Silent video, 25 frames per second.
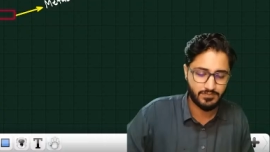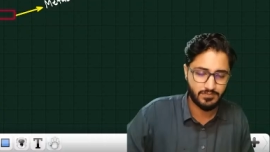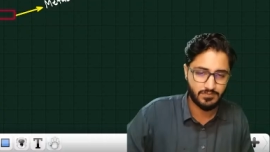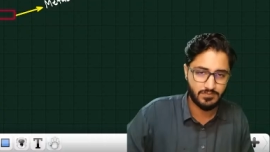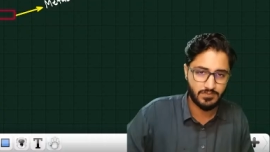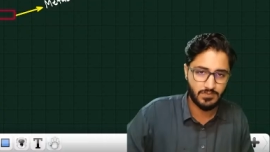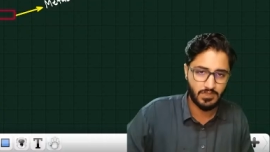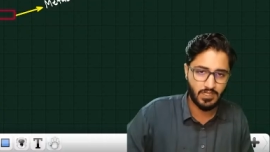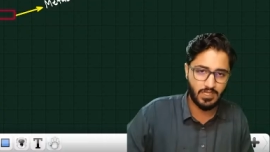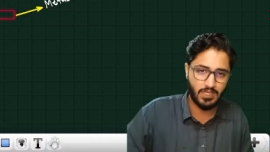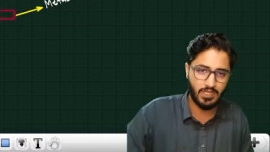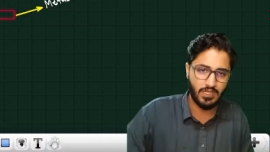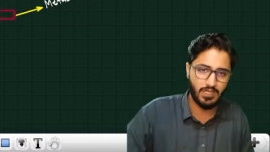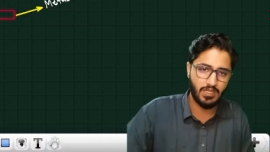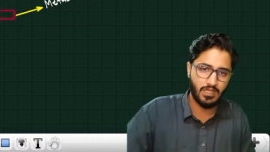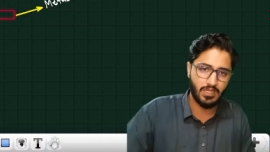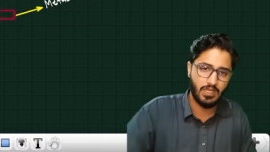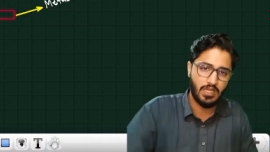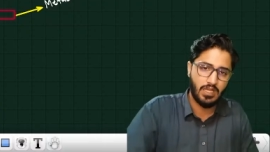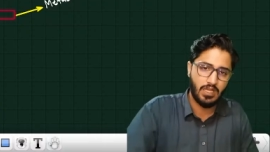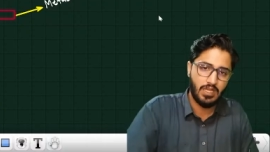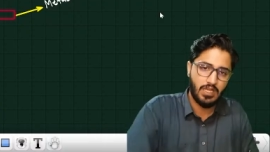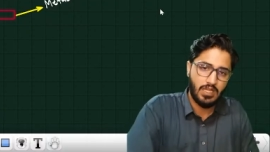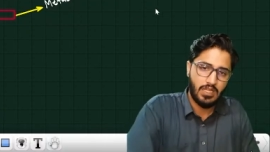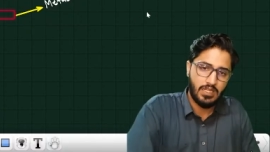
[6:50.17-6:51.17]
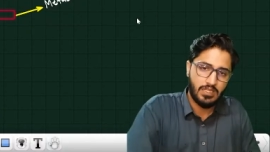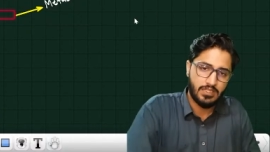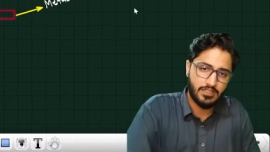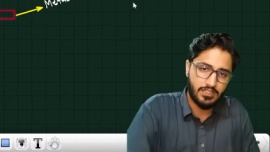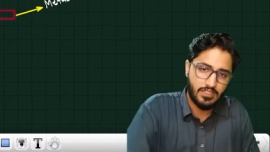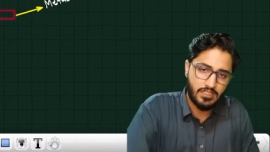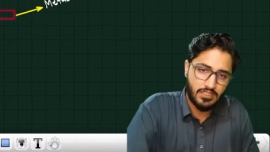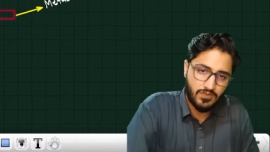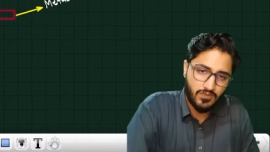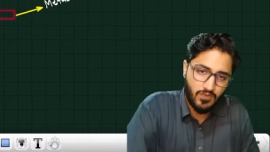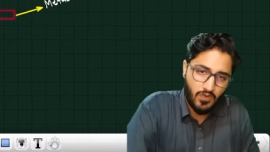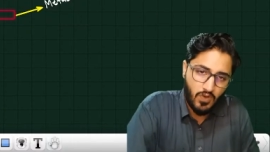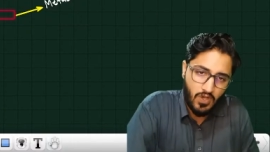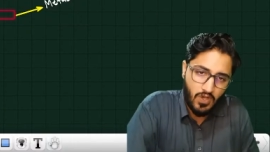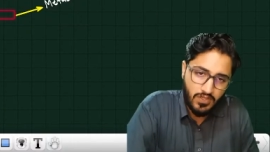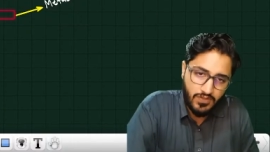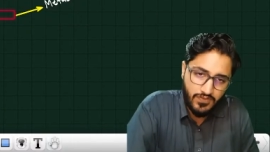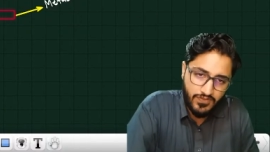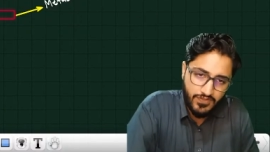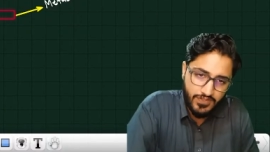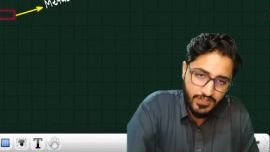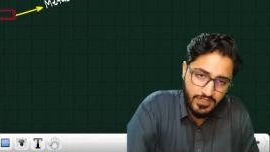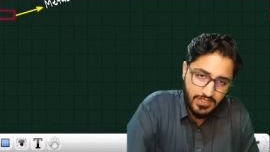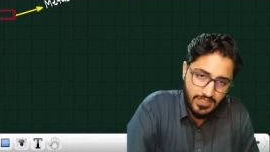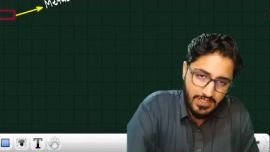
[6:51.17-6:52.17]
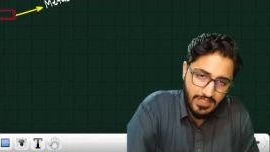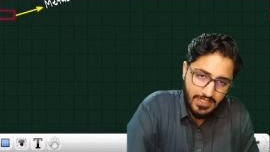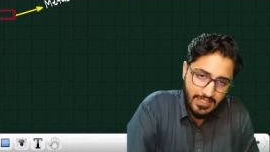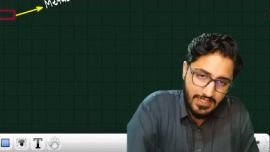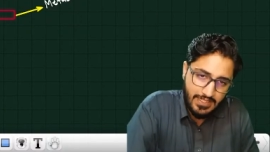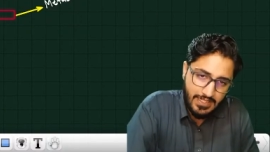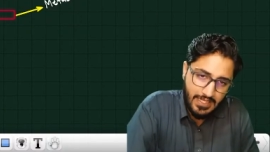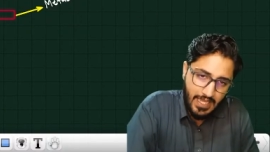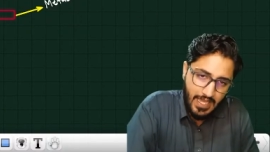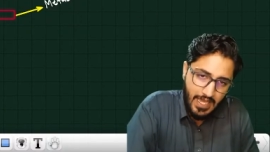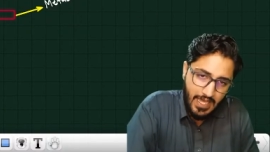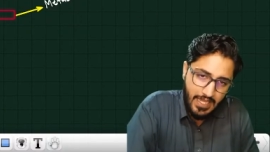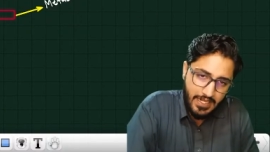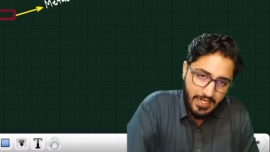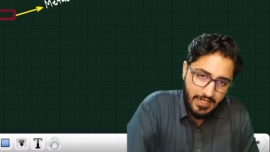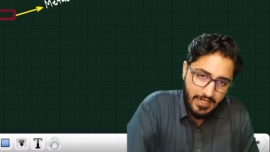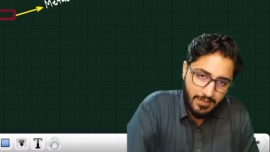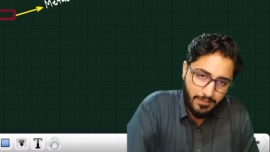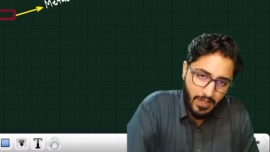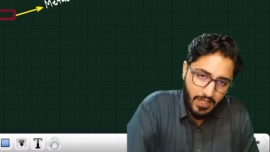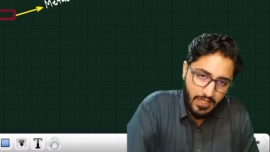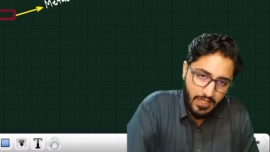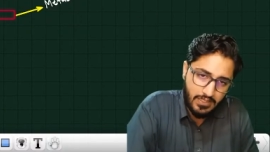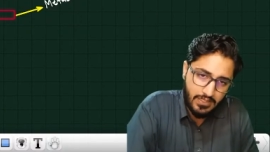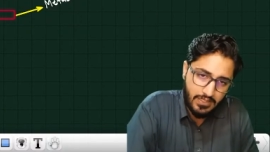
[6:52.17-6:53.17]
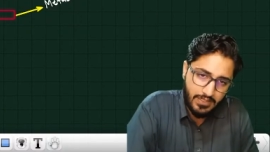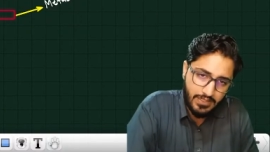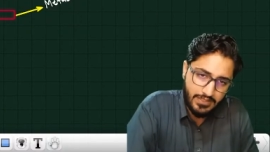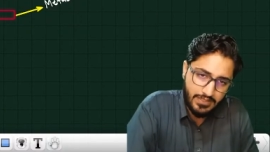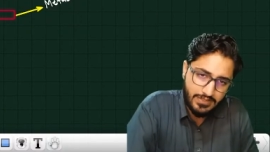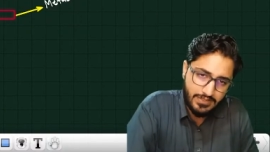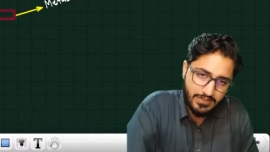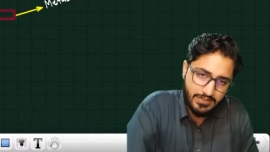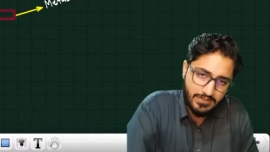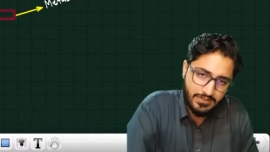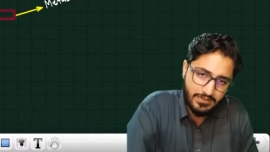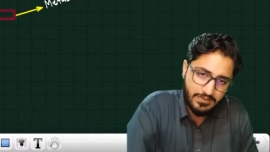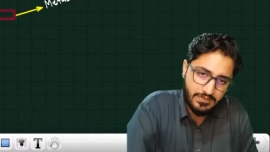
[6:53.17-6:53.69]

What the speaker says: Okay, this was firstly carried by Hertz.